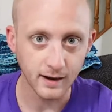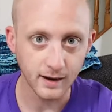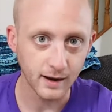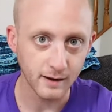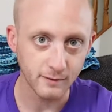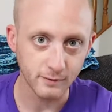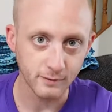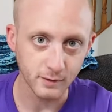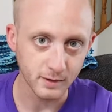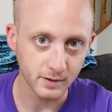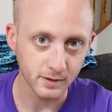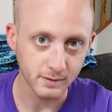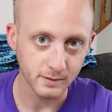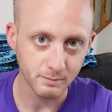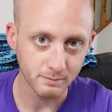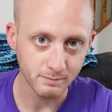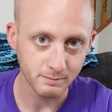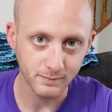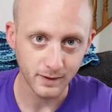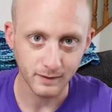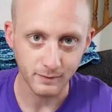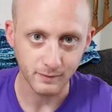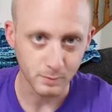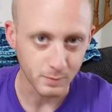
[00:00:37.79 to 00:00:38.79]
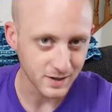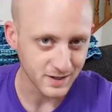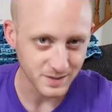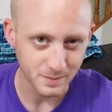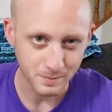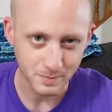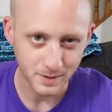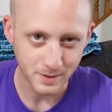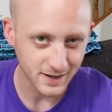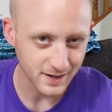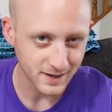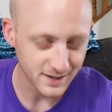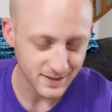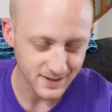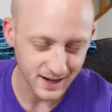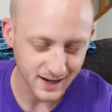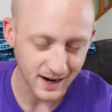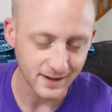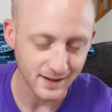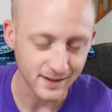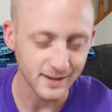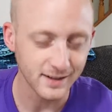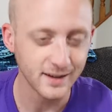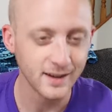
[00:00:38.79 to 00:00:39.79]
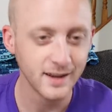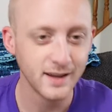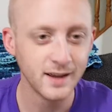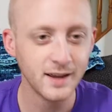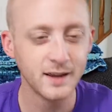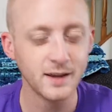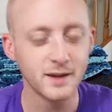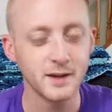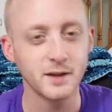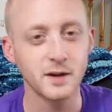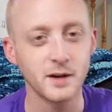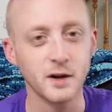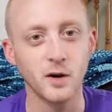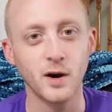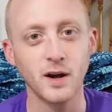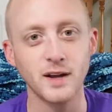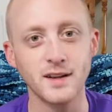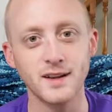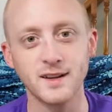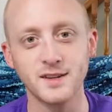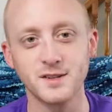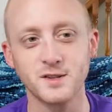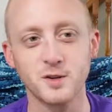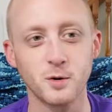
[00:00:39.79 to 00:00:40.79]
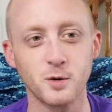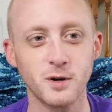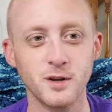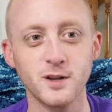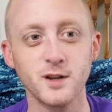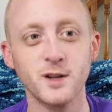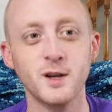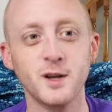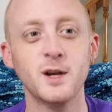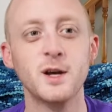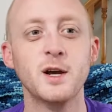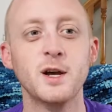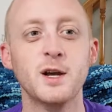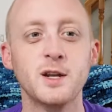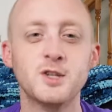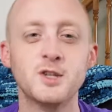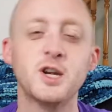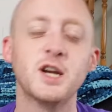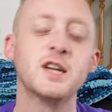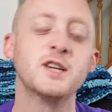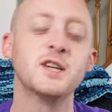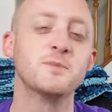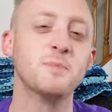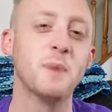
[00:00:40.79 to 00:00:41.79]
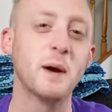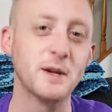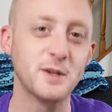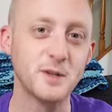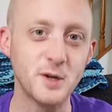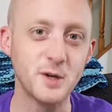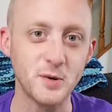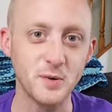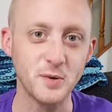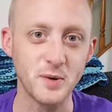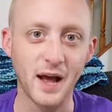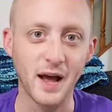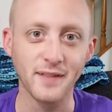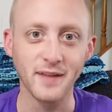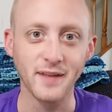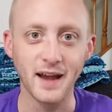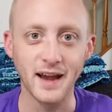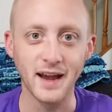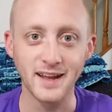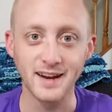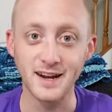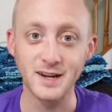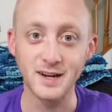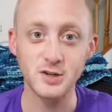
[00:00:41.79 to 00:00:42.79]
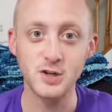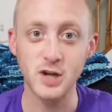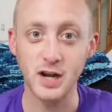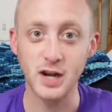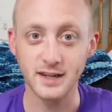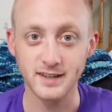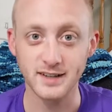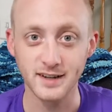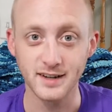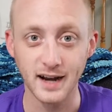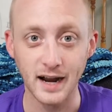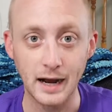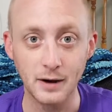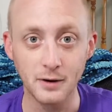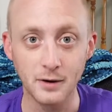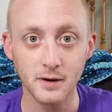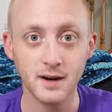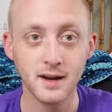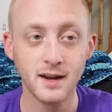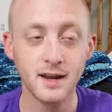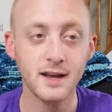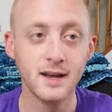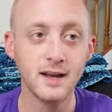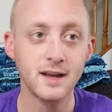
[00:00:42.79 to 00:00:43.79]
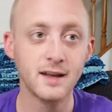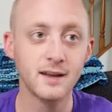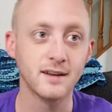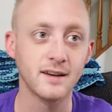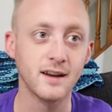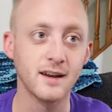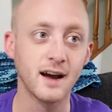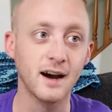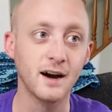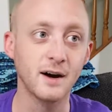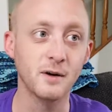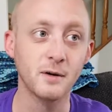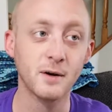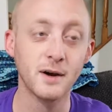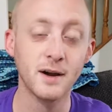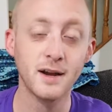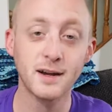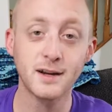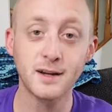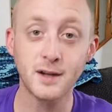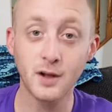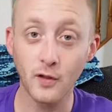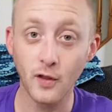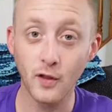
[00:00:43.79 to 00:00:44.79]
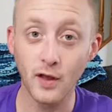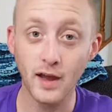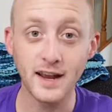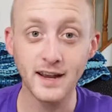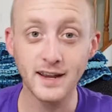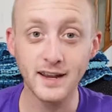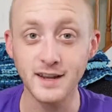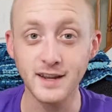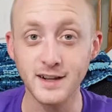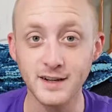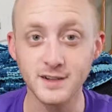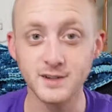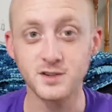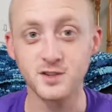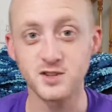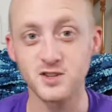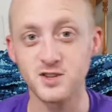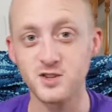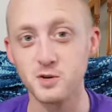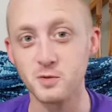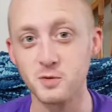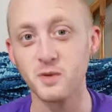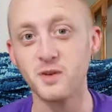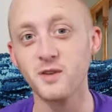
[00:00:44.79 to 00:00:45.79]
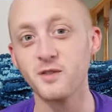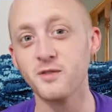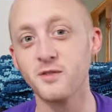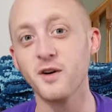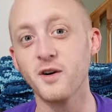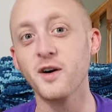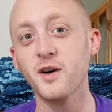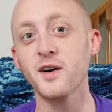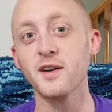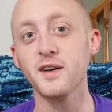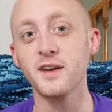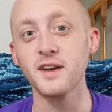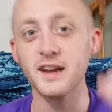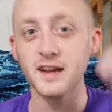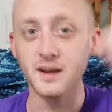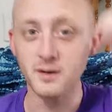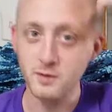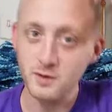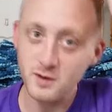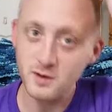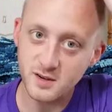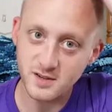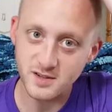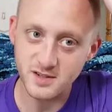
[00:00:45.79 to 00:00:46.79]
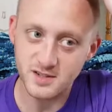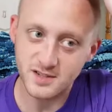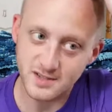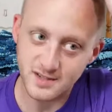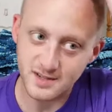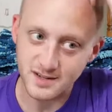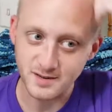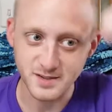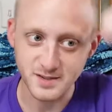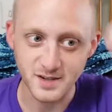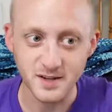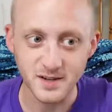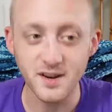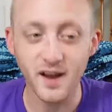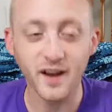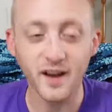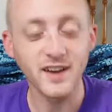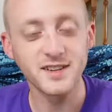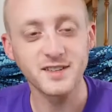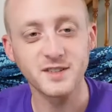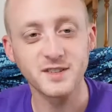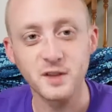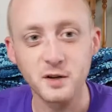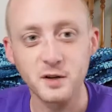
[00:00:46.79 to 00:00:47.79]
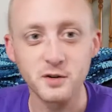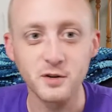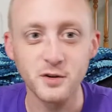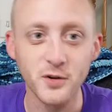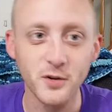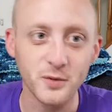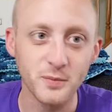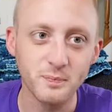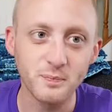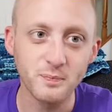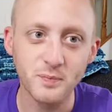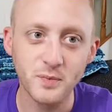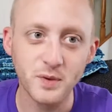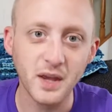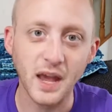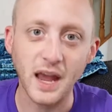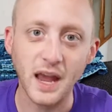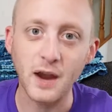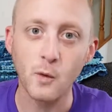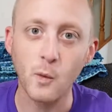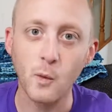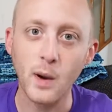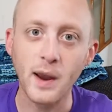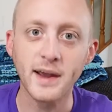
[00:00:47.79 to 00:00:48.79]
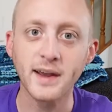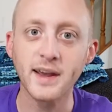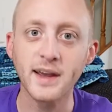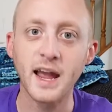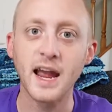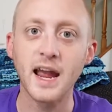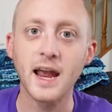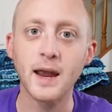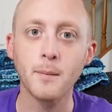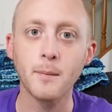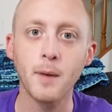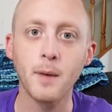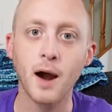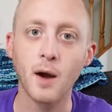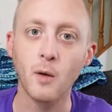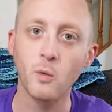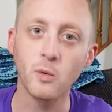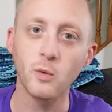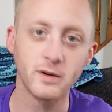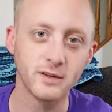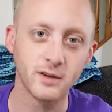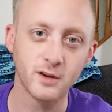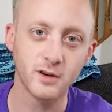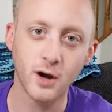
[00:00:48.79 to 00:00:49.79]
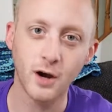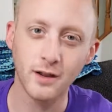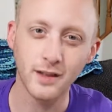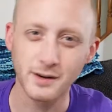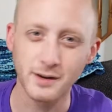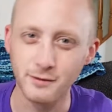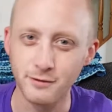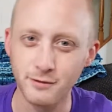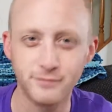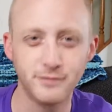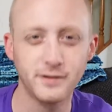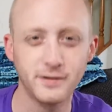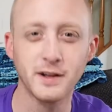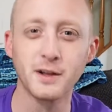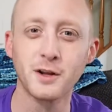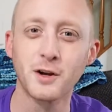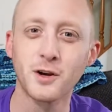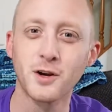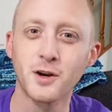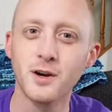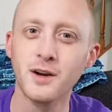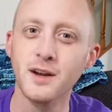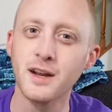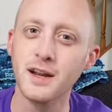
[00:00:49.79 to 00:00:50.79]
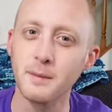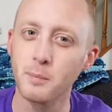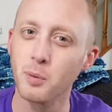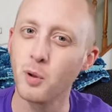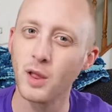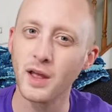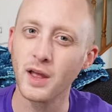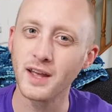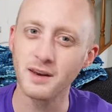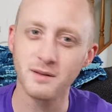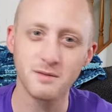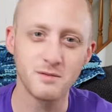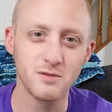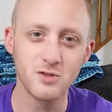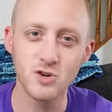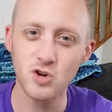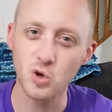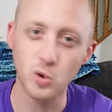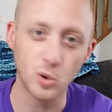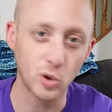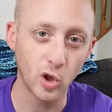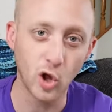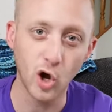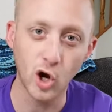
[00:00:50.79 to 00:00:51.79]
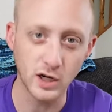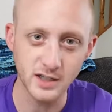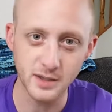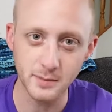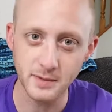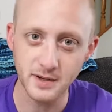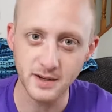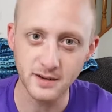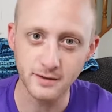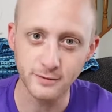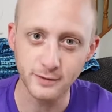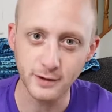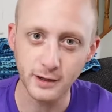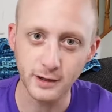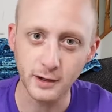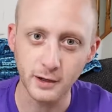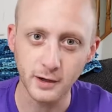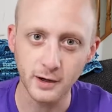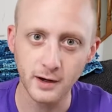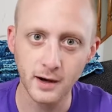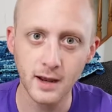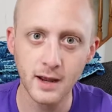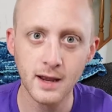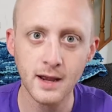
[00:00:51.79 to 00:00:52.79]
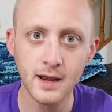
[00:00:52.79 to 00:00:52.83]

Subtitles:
everybody's opinions on it, I sort of changed my tune on that and I checked it out. Now, Clank is super fun. It was a nice little gateway game. I wouldn't call it a filler. It played too long to be a filler.